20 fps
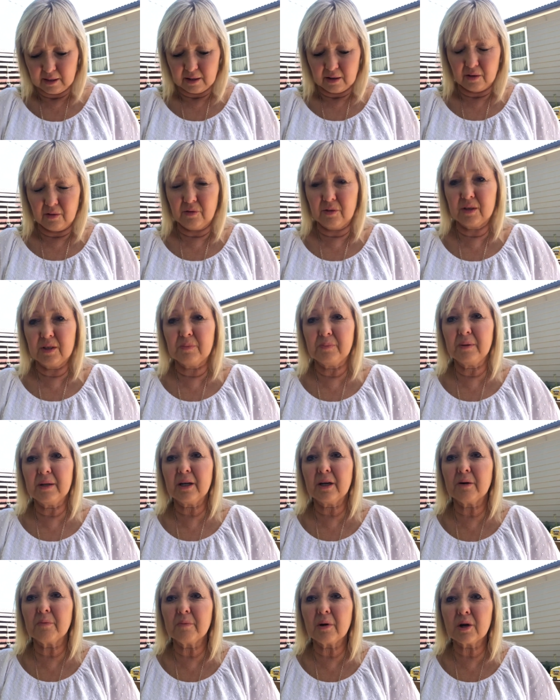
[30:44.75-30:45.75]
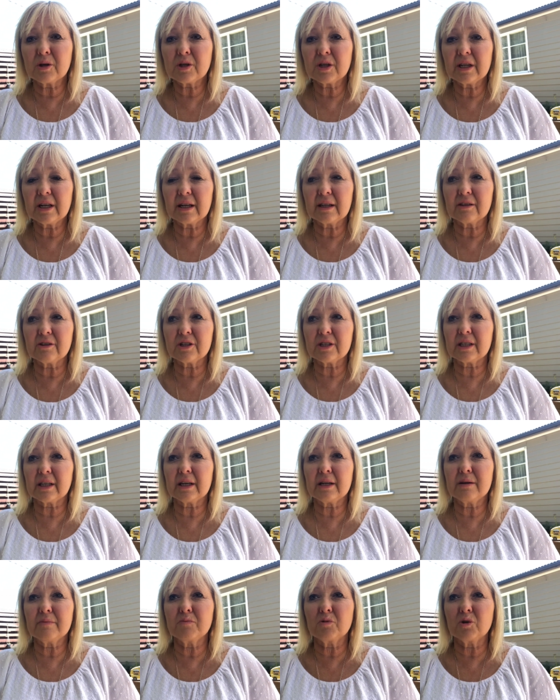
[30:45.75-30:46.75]
Oh, there's a bit of commotion out here. It's
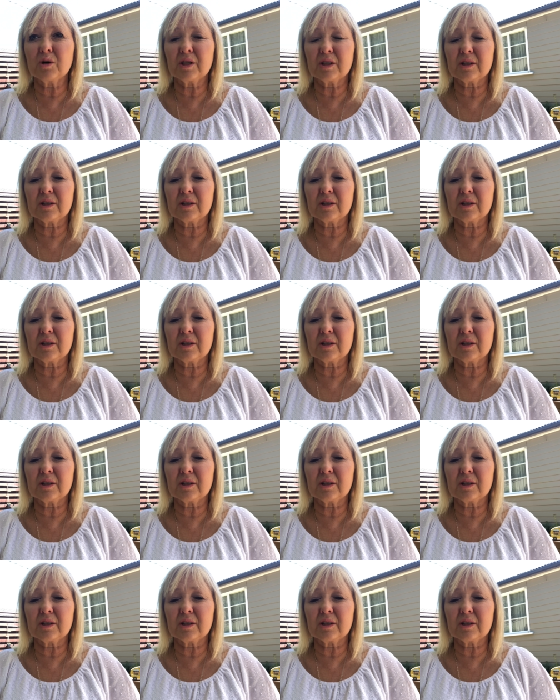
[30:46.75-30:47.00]
Sunday morning,